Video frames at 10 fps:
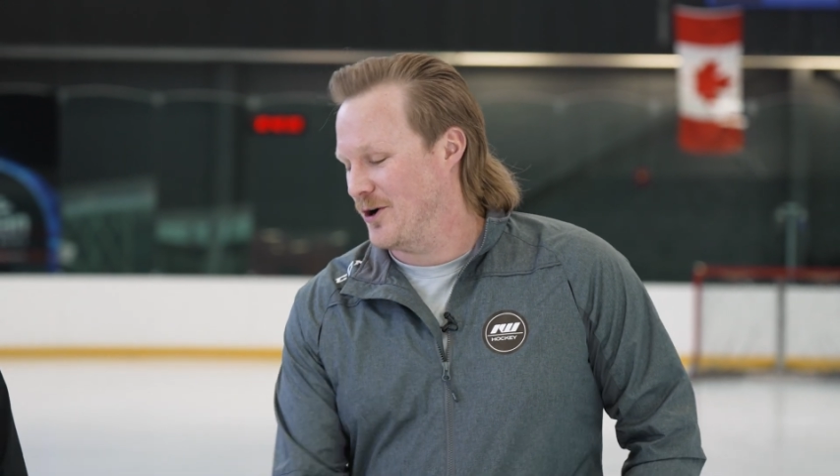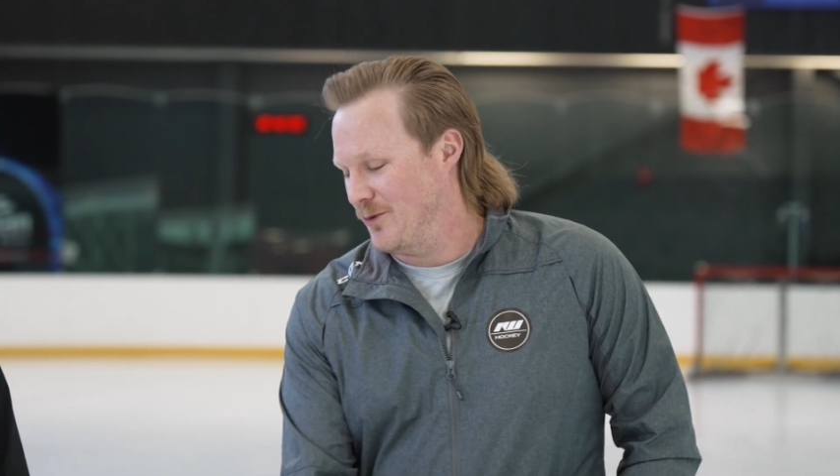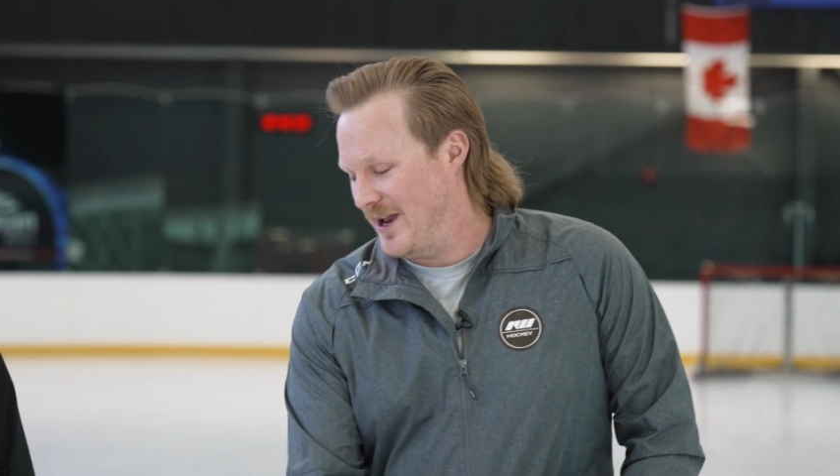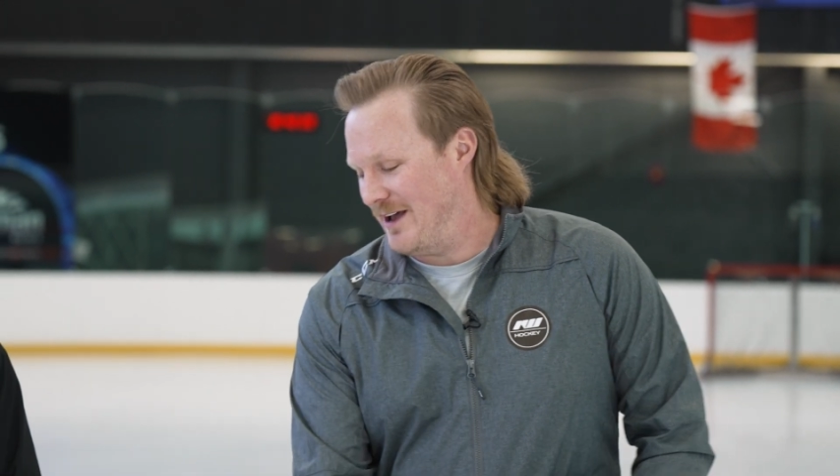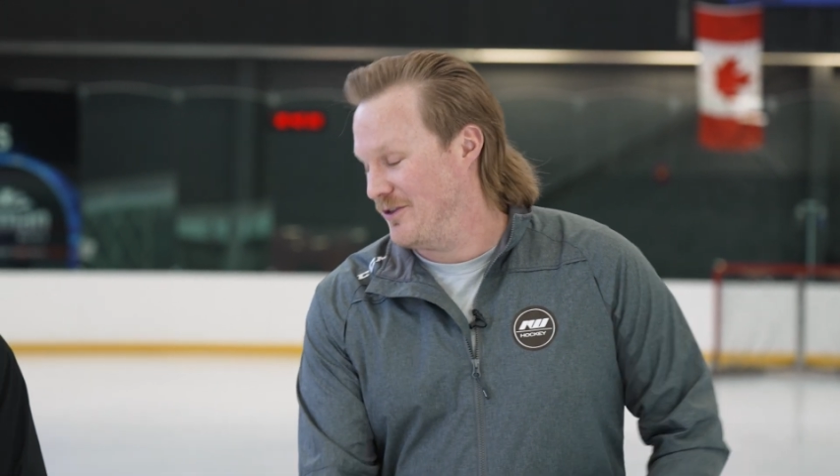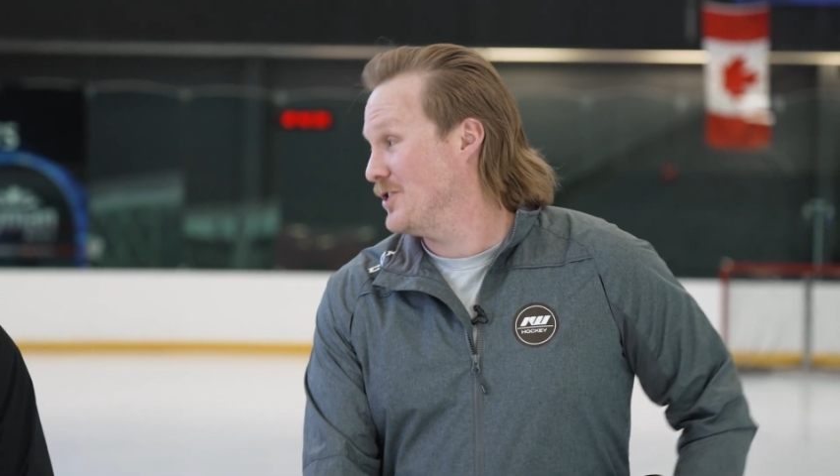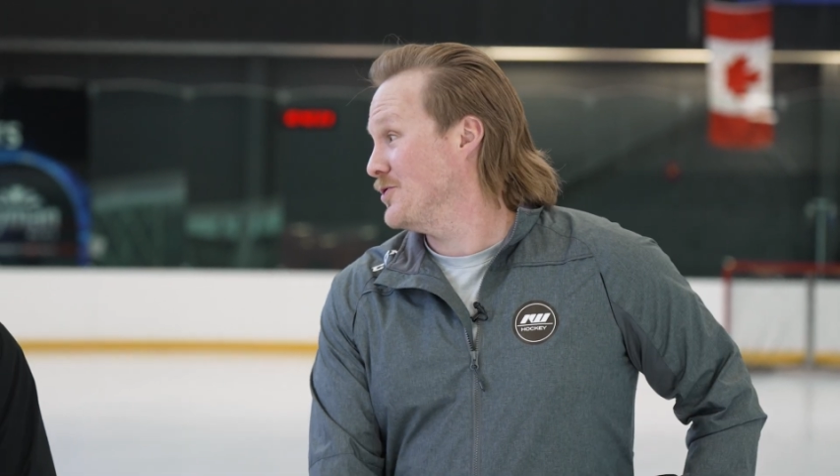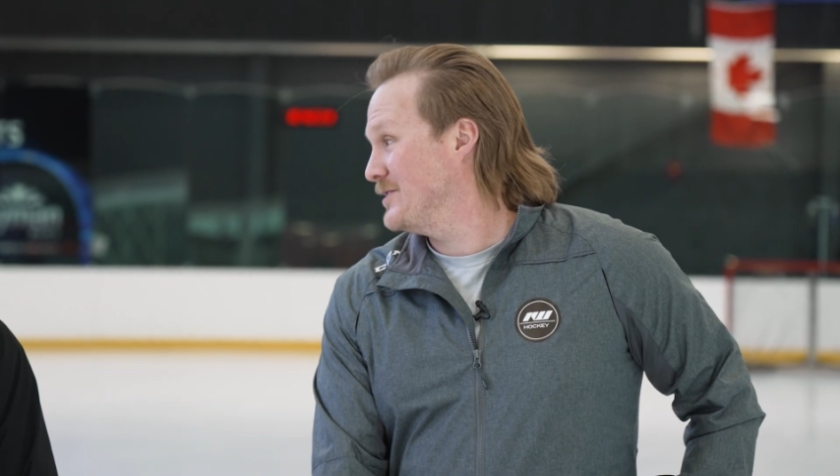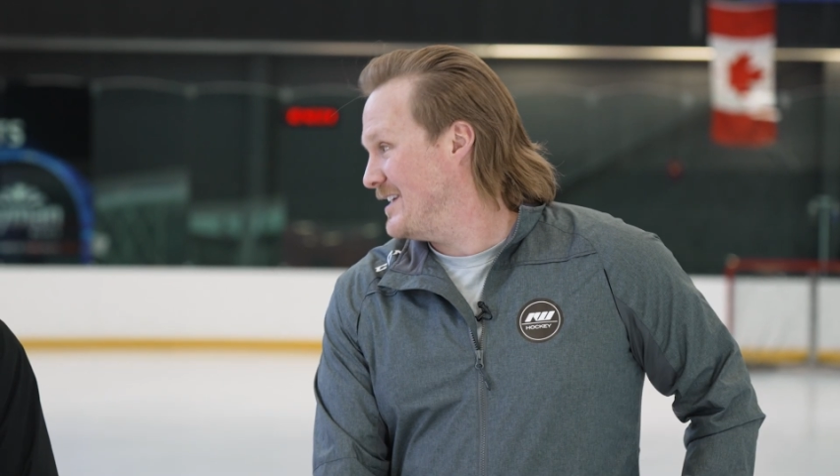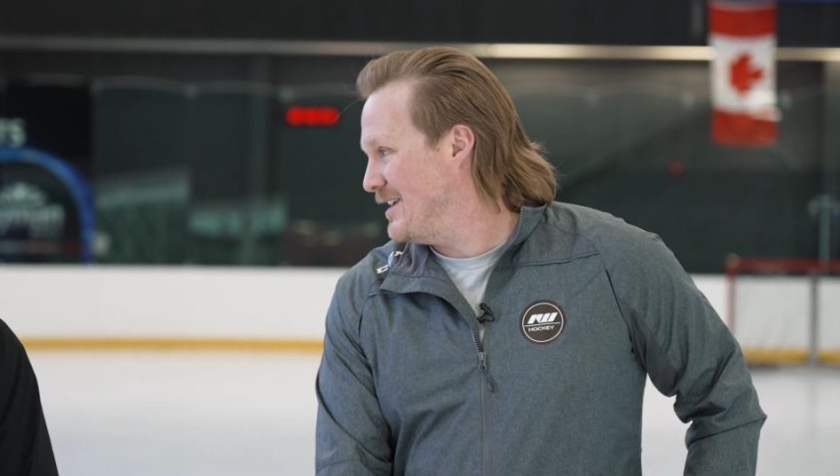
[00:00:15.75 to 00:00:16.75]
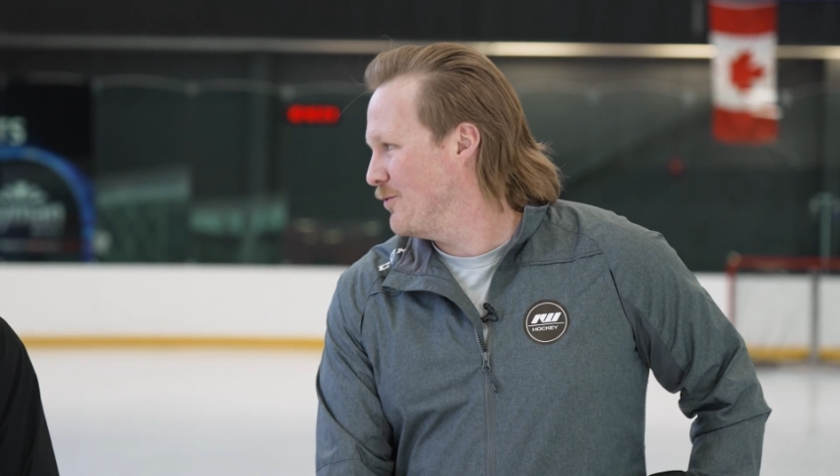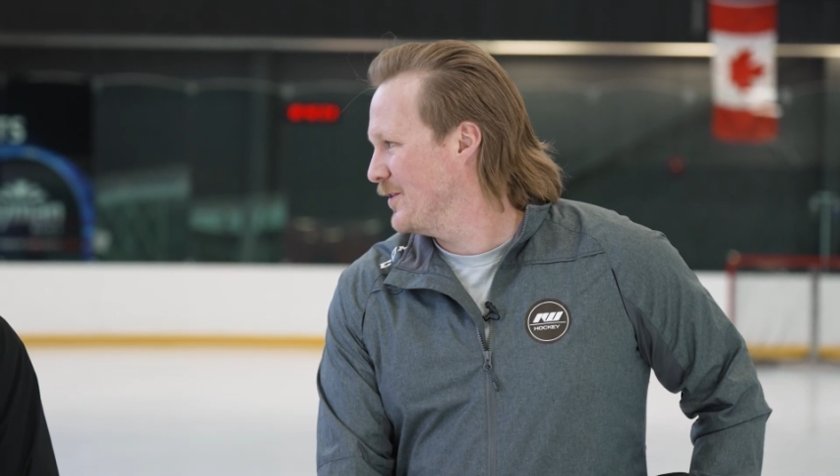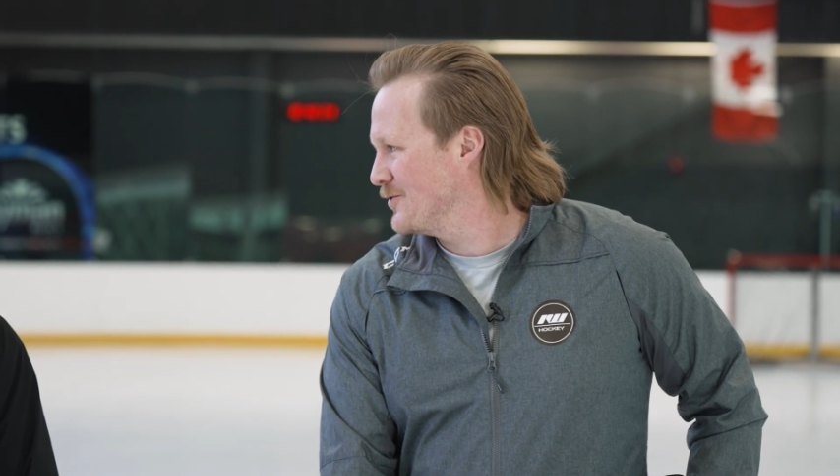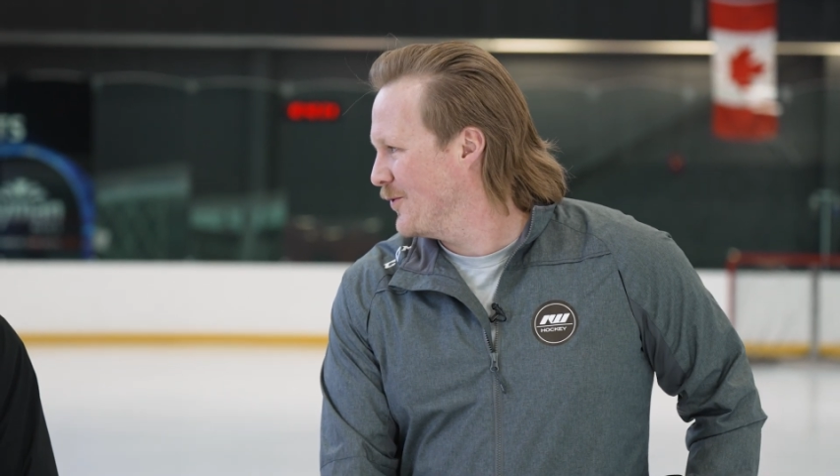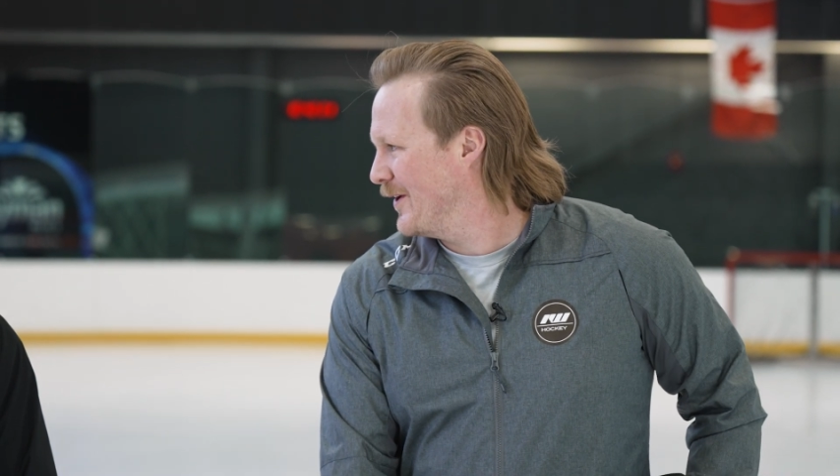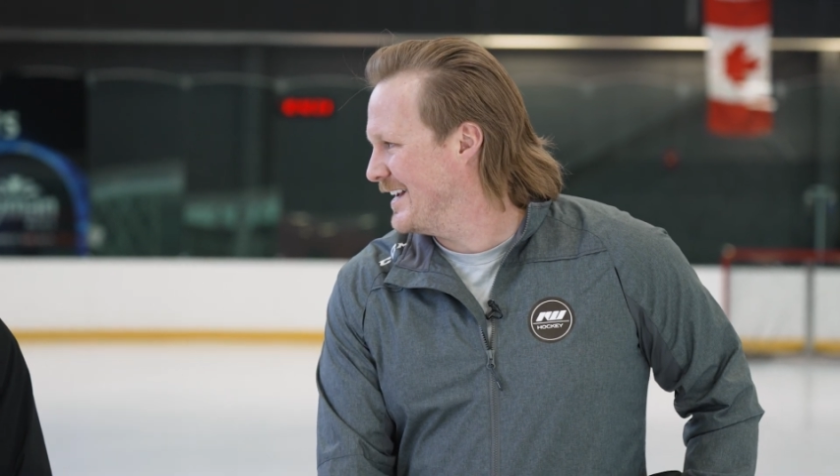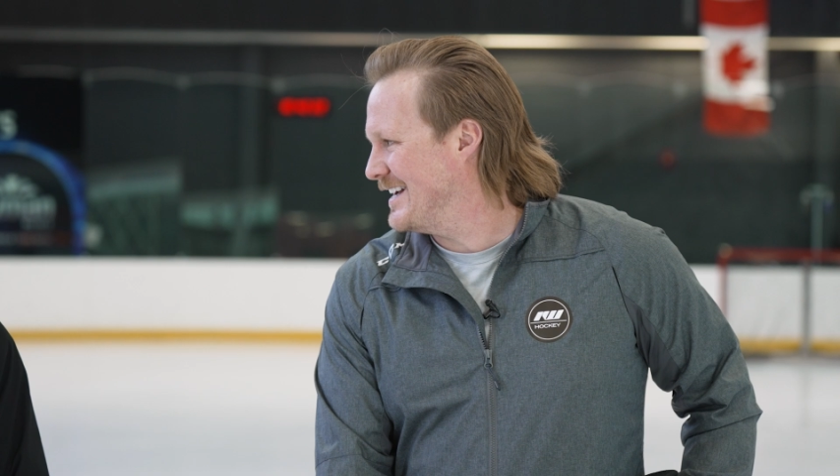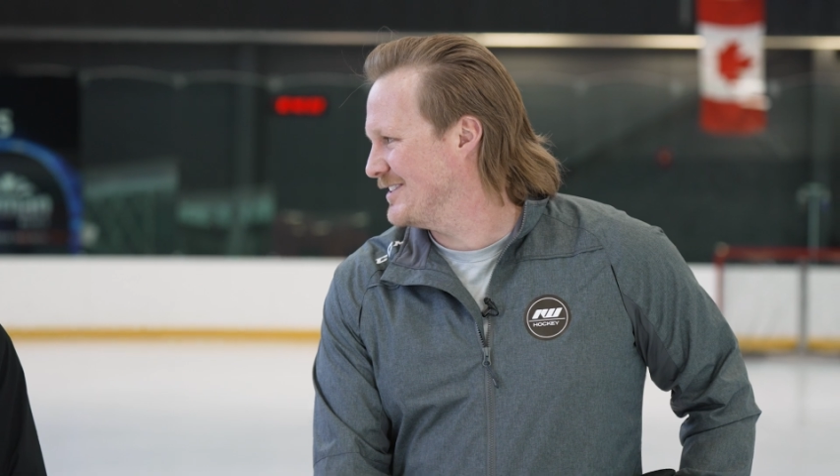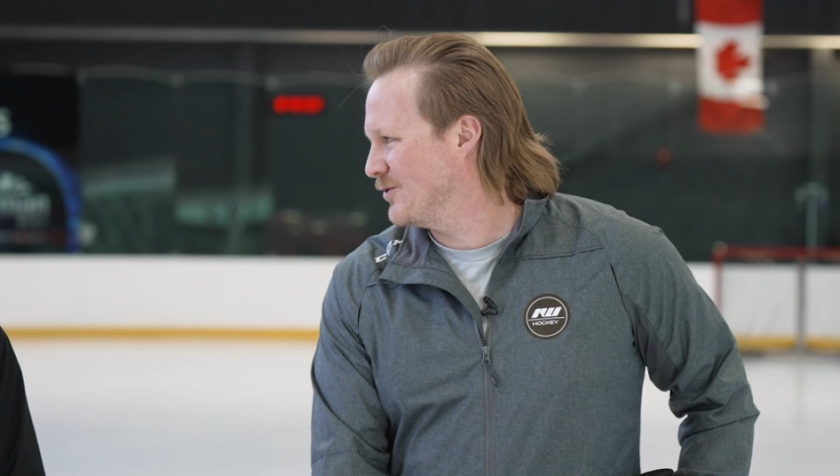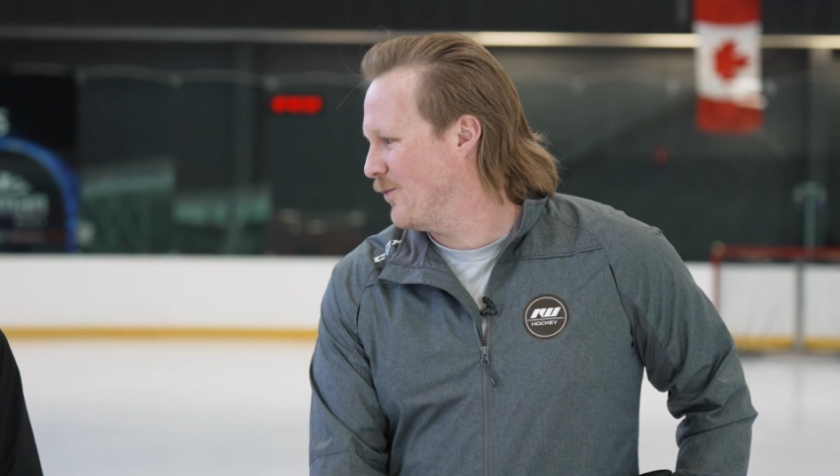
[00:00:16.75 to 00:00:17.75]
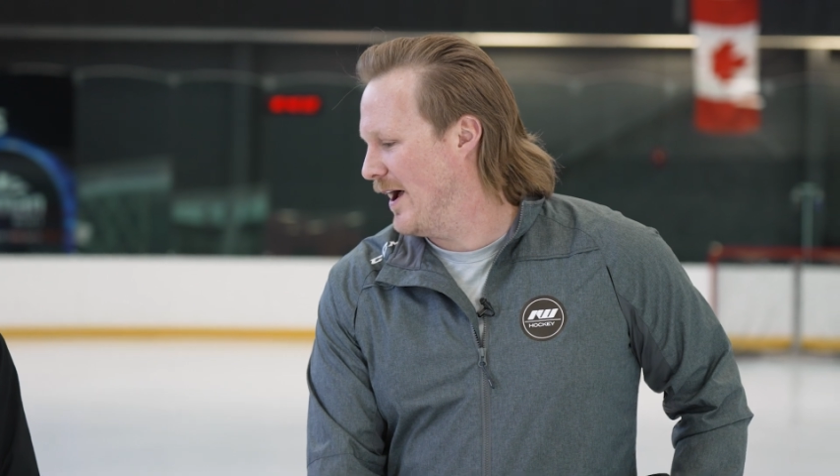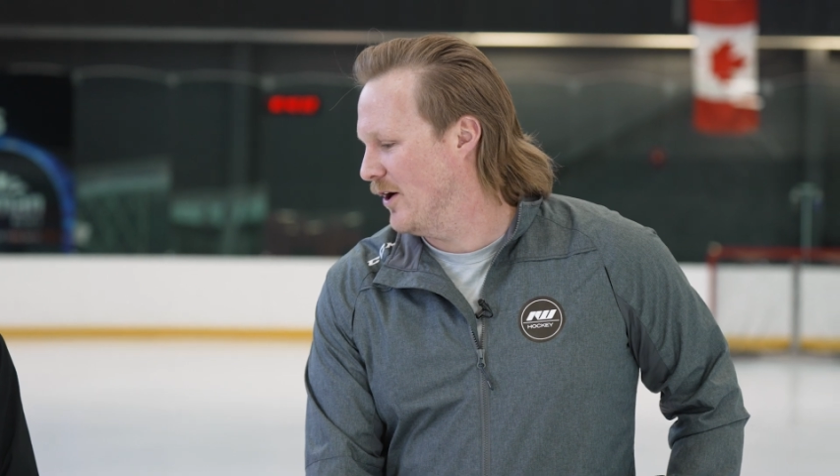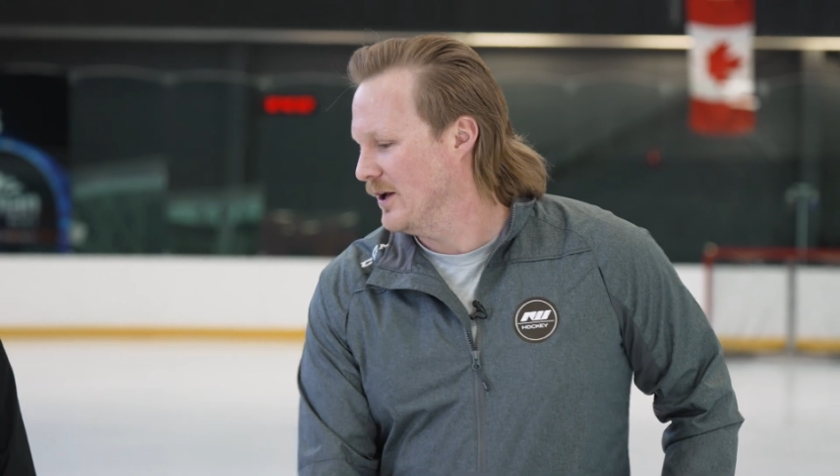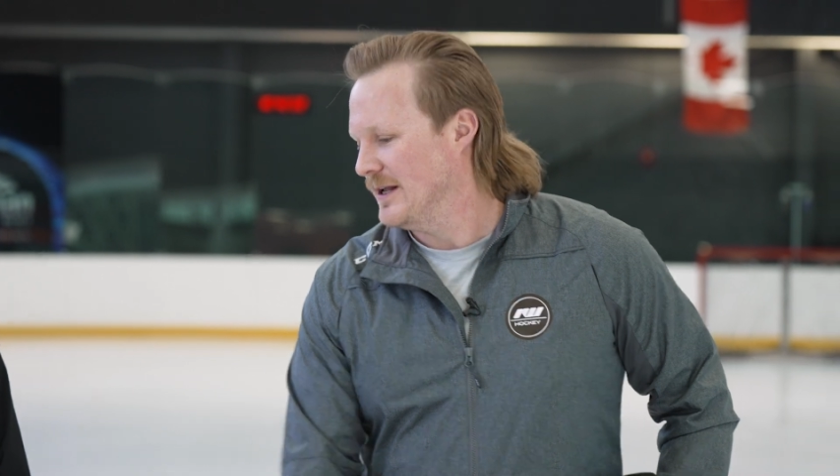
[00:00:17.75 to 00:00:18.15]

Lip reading: and we have the new T120 as well,